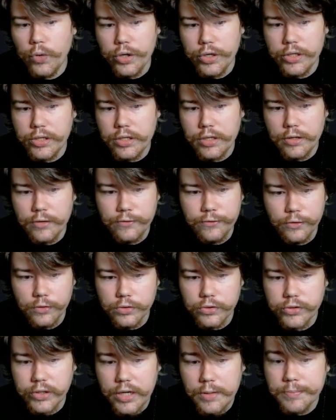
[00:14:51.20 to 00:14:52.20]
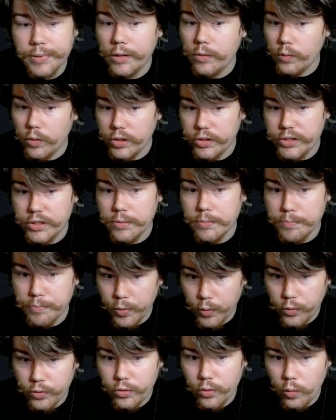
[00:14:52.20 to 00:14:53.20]
working in full screen, but works in
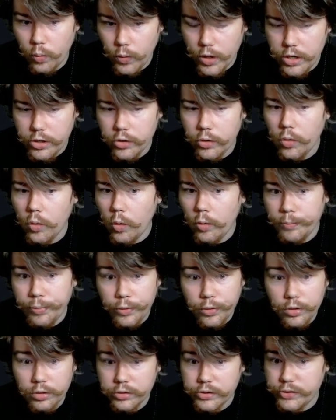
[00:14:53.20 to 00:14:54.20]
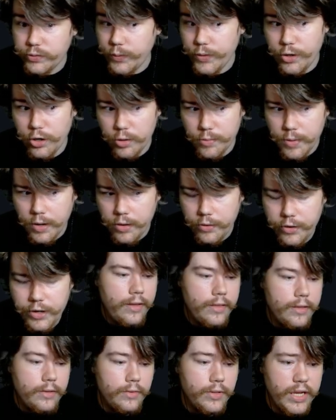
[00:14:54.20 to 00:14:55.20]
bordered window or borderless window mode.
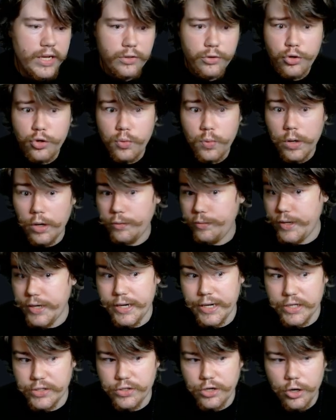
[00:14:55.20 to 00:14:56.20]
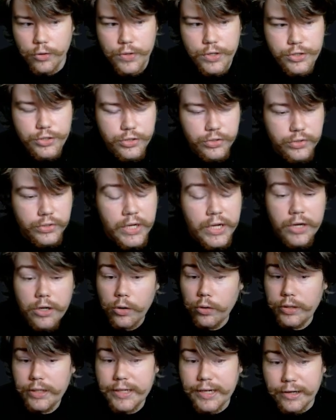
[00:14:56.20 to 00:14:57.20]
And then like New World, it has no issues.
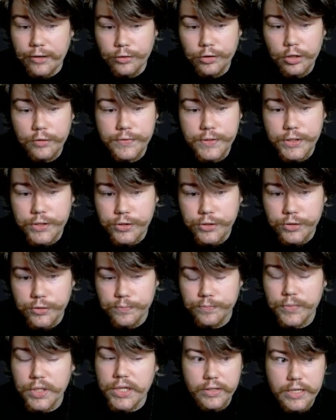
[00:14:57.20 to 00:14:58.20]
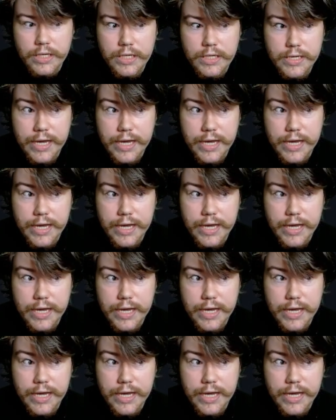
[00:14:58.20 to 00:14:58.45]
Or like Helldivers two, the